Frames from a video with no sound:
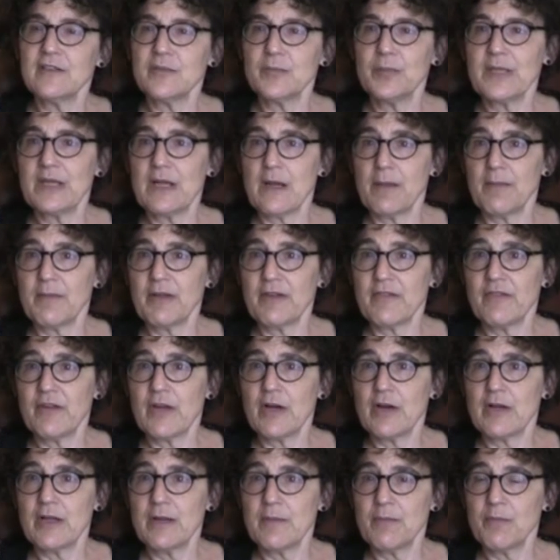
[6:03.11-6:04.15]
becoming
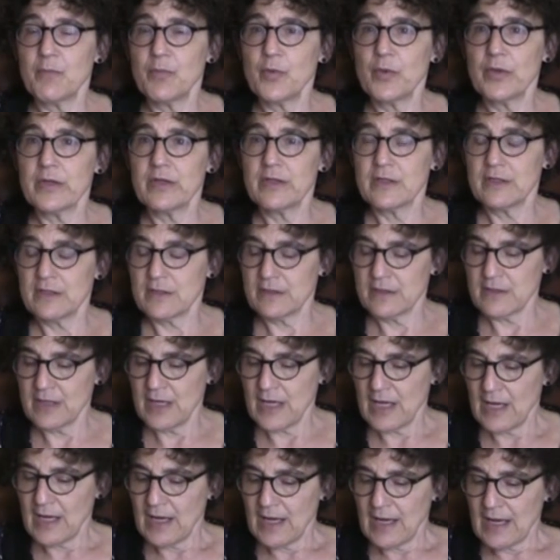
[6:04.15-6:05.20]
very important.
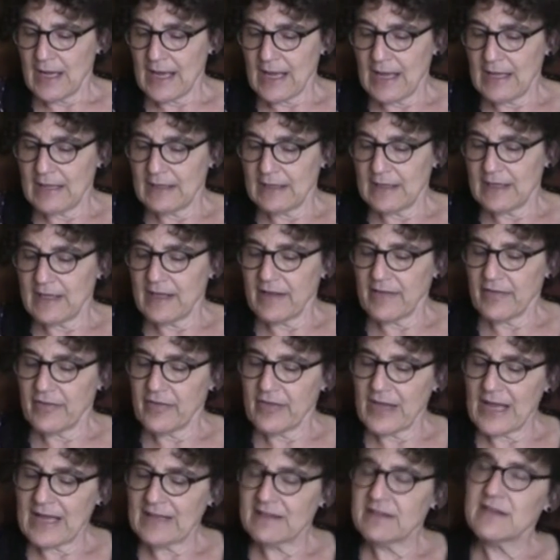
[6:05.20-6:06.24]
And
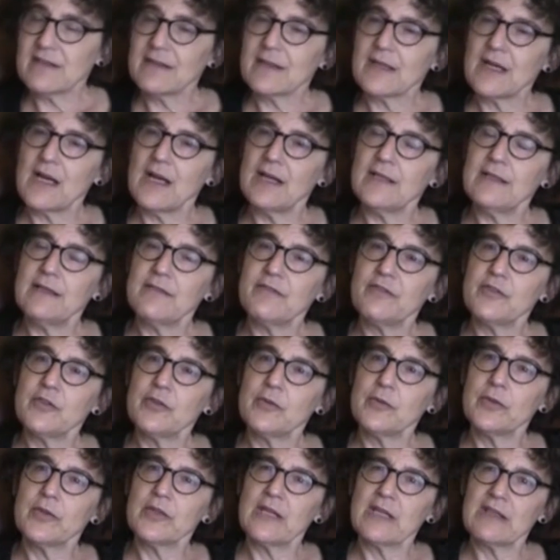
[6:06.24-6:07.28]
that's the kind of
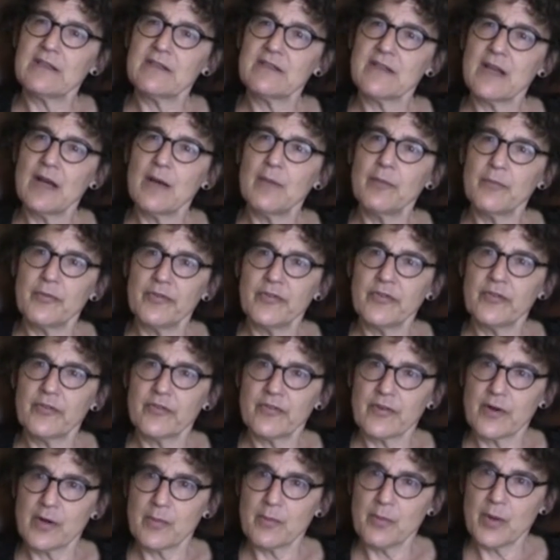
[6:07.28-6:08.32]
tool that's helpful
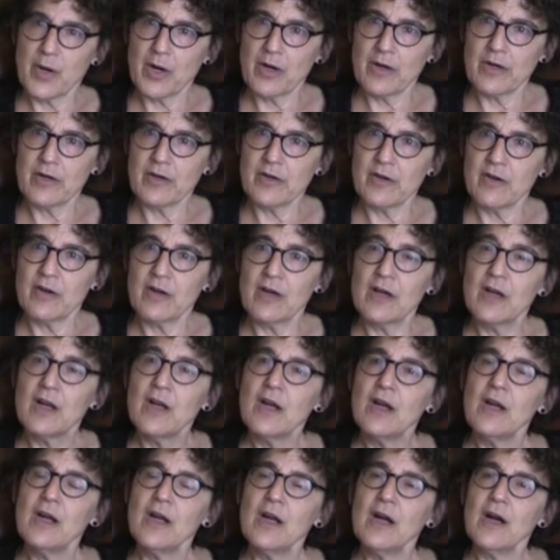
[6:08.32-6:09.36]
for a partner.
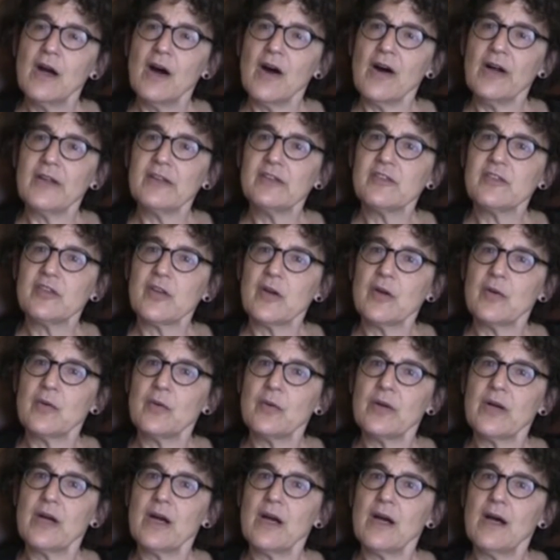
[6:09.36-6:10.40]

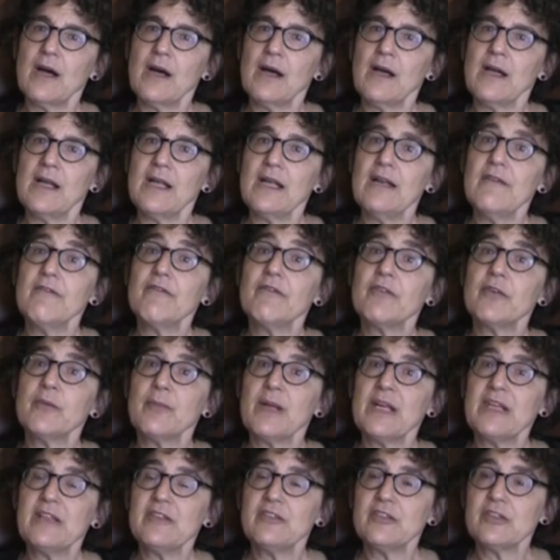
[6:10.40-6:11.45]
Also,
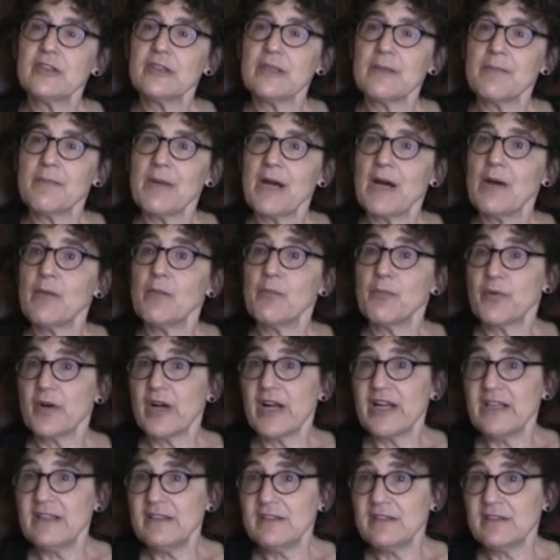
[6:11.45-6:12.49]
information about
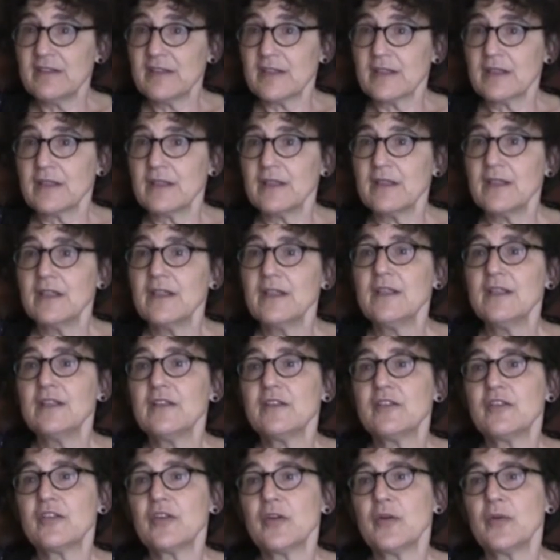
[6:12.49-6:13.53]
pricing.
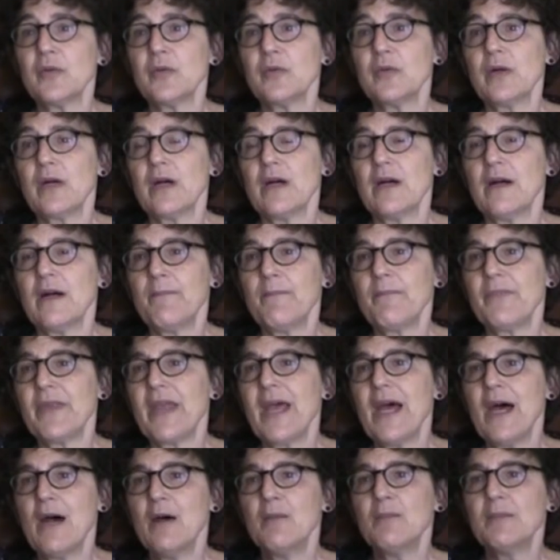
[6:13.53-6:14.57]
So
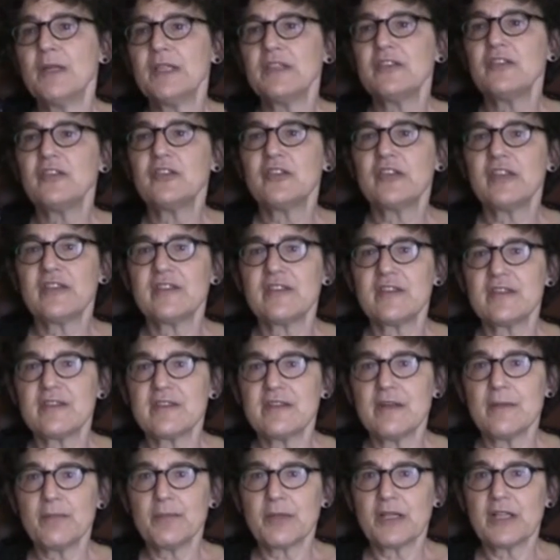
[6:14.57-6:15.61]
how much does it
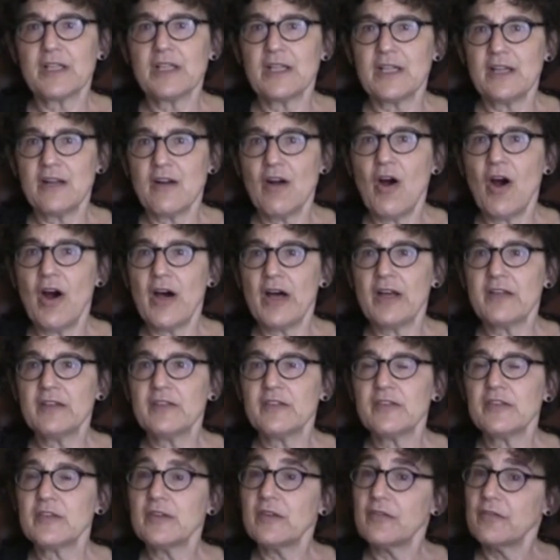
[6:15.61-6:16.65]
typically
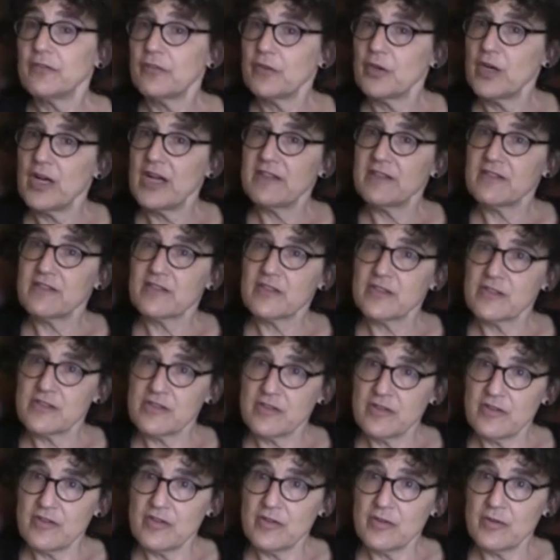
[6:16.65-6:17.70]
cost for us to
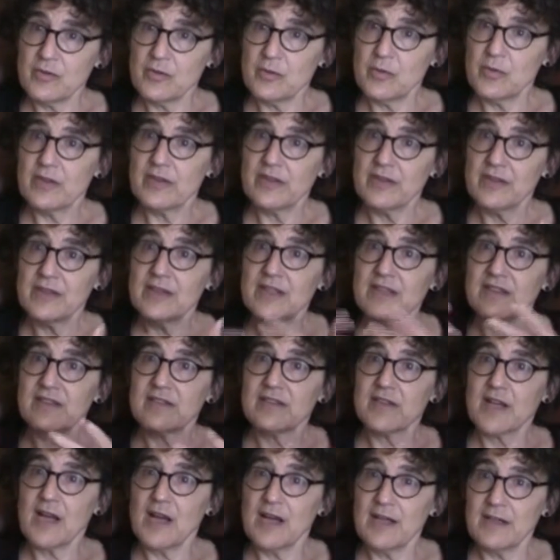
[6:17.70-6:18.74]
do
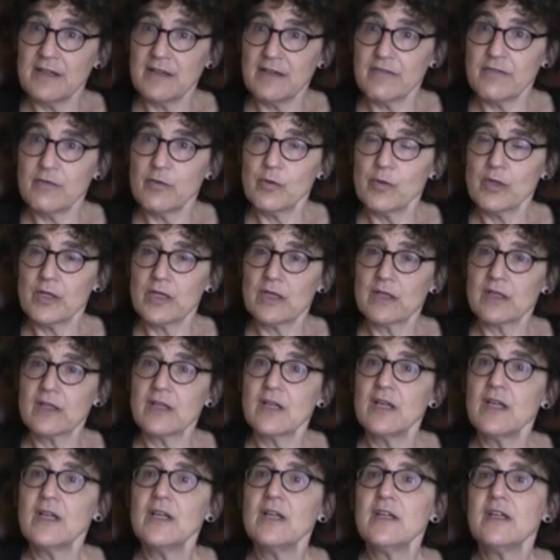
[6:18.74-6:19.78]
this kind of work?
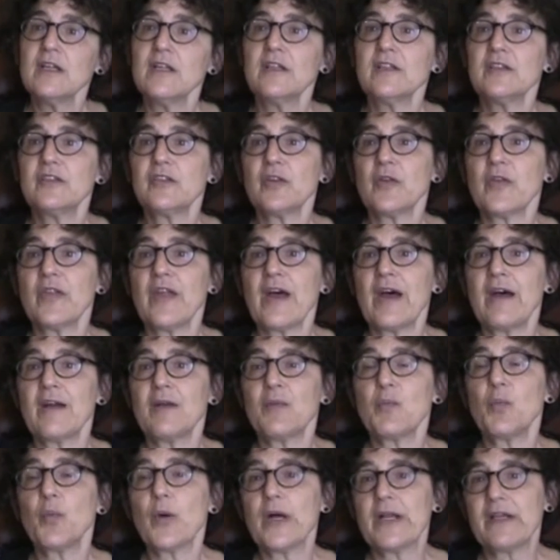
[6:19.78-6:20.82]
So
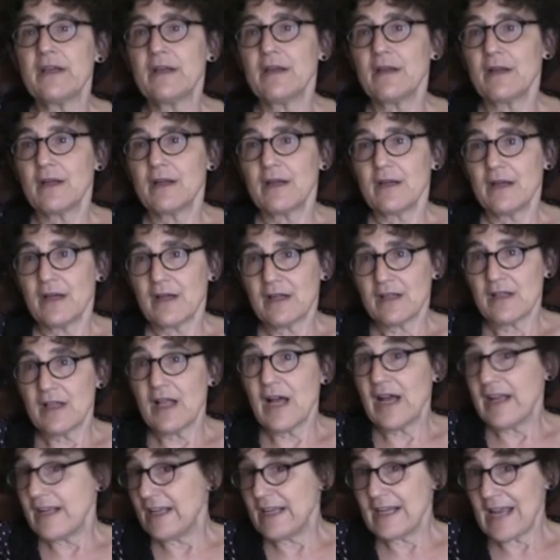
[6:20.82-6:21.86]
that when a
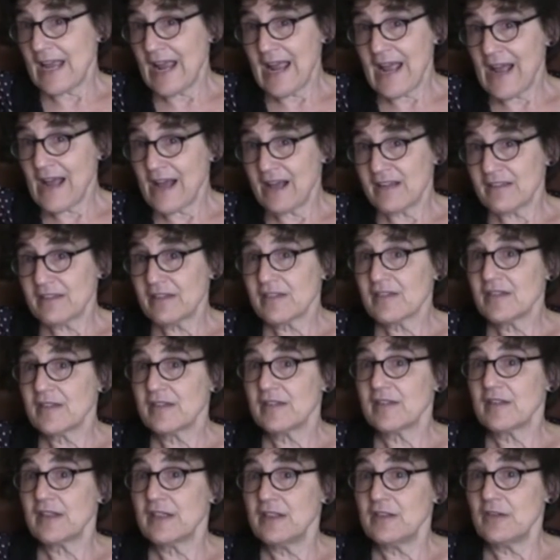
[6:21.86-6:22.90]
client
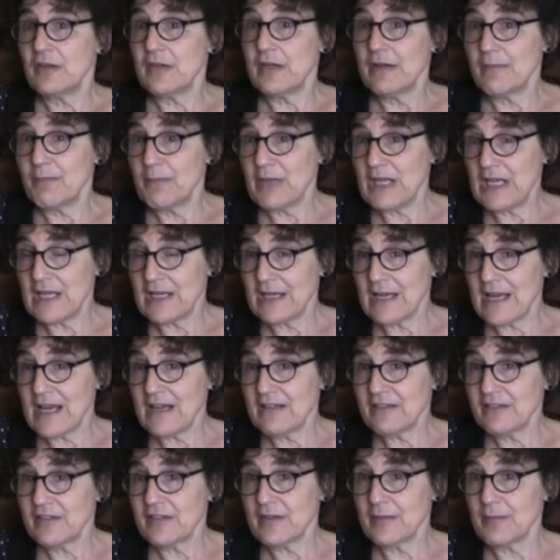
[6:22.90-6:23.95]
asks, can you give me an
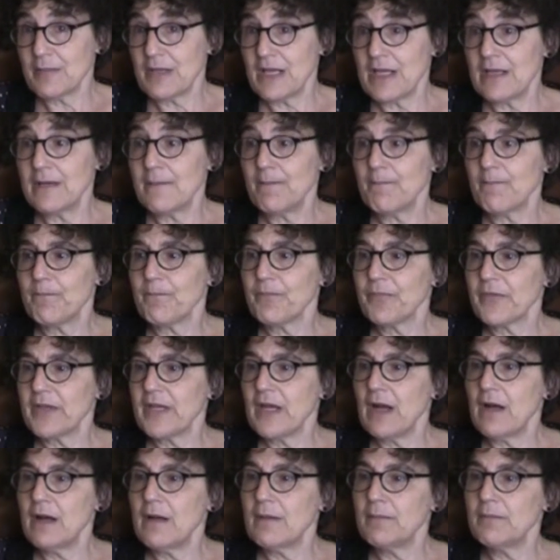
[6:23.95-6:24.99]
estimate?
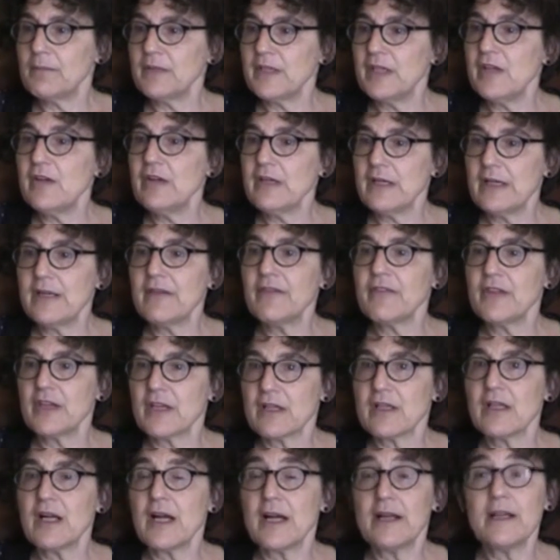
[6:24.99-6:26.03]
You can give the
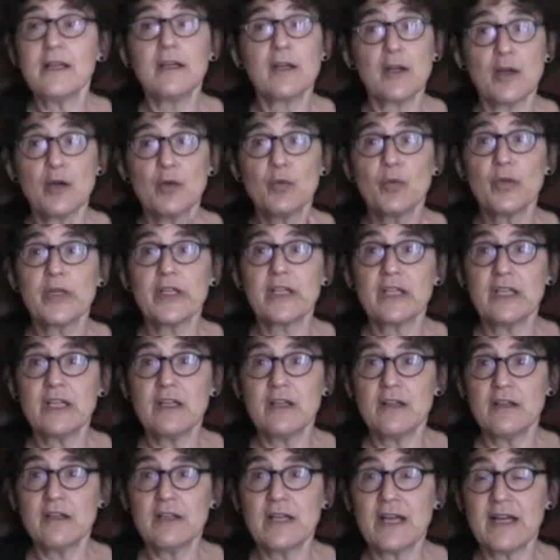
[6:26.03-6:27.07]
client a really
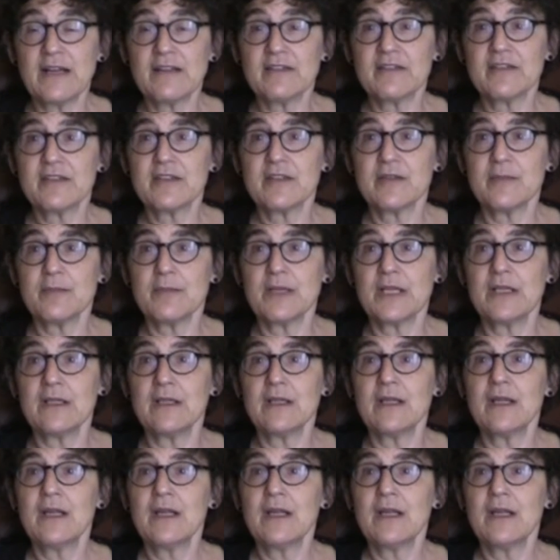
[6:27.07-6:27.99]
good estimate